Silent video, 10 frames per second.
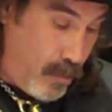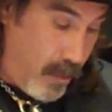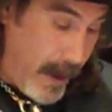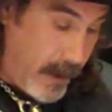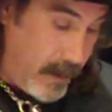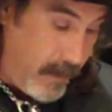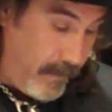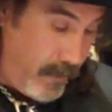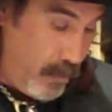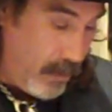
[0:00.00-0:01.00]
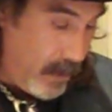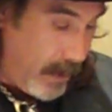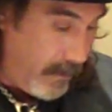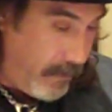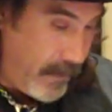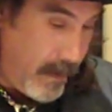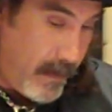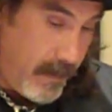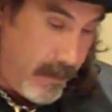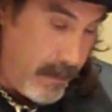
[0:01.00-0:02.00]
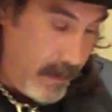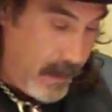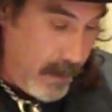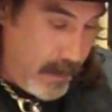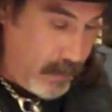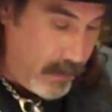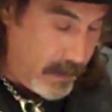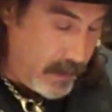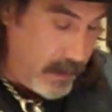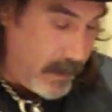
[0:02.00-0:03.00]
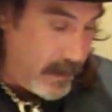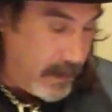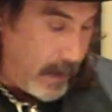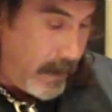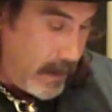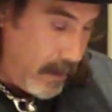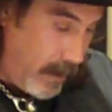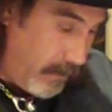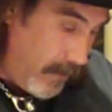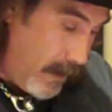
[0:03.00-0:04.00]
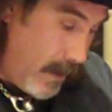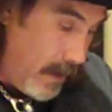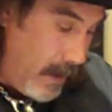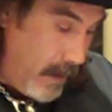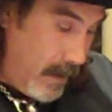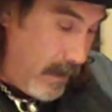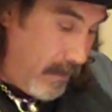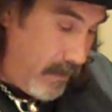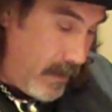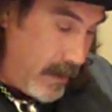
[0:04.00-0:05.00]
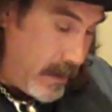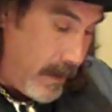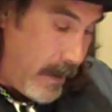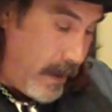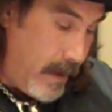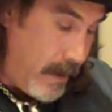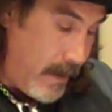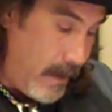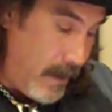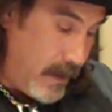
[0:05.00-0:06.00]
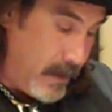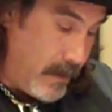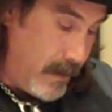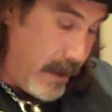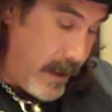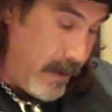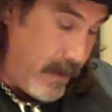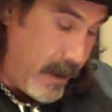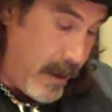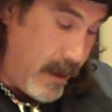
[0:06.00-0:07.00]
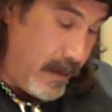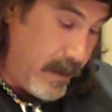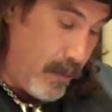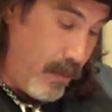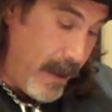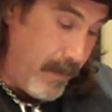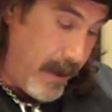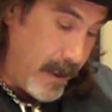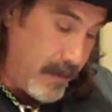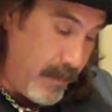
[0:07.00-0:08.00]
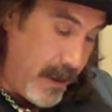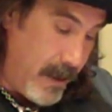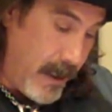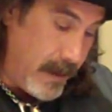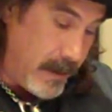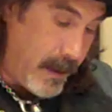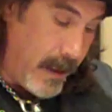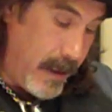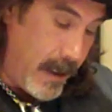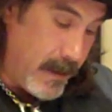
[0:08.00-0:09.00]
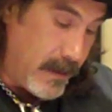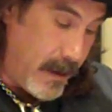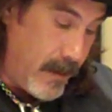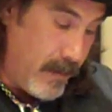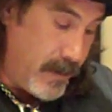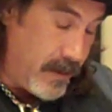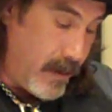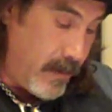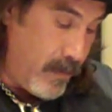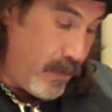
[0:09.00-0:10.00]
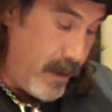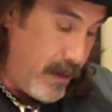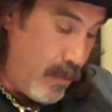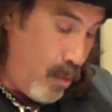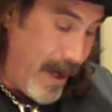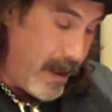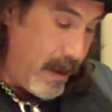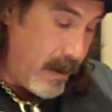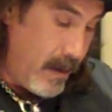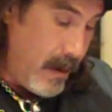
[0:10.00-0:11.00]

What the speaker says: crack-fueled love affair wasn't exciting enough for this guy. I stood down there again until way past midnight, standing outside her shuttered window, waiting,